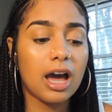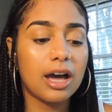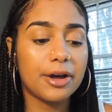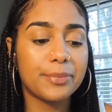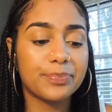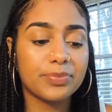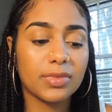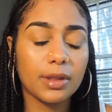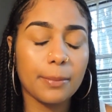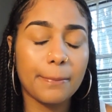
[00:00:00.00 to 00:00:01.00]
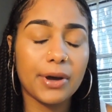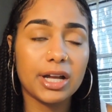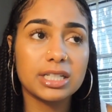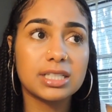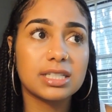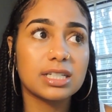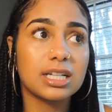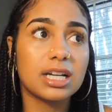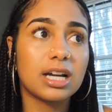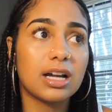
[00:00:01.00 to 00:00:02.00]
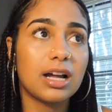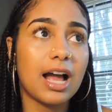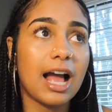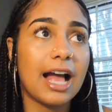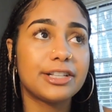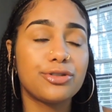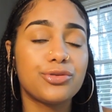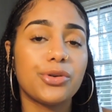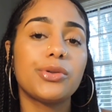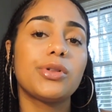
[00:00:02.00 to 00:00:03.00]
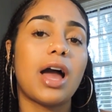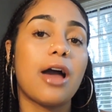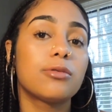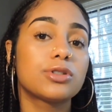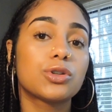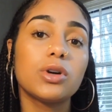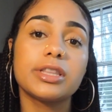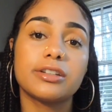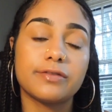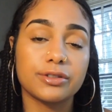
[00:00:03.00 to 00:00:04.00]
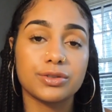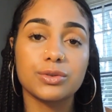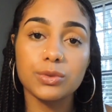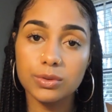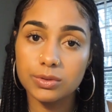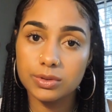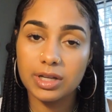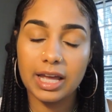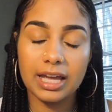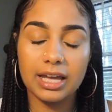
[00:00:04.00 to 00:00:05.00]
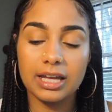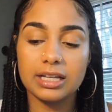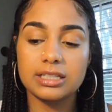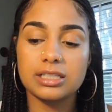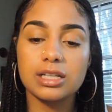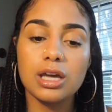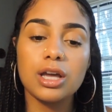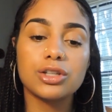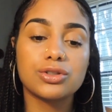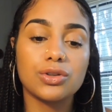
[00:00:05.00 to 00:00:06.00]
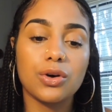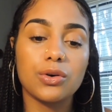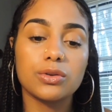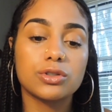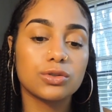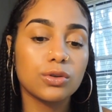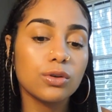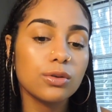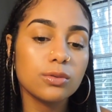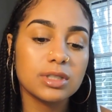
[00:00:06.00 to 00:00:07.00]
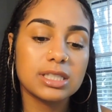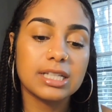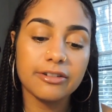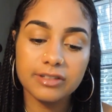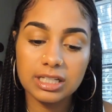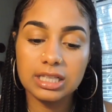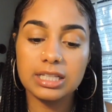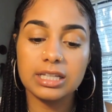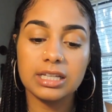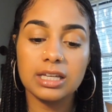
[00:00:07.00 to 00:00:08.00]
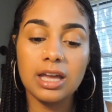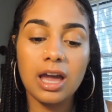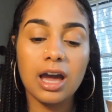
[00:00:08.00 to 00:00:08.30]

But as you know, I was going there for school, and so school was definitely